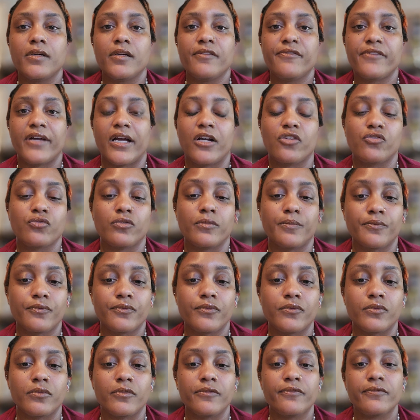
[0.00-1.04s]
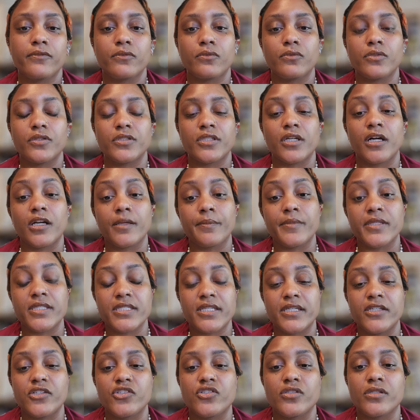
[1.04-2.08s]
factual proof or
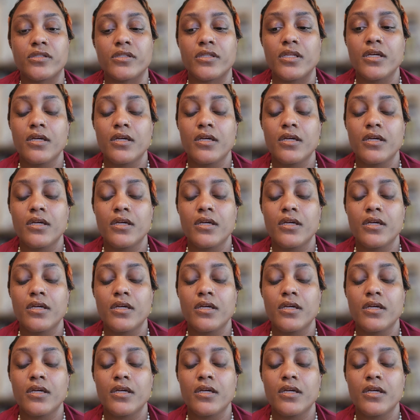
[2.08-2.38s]
documentation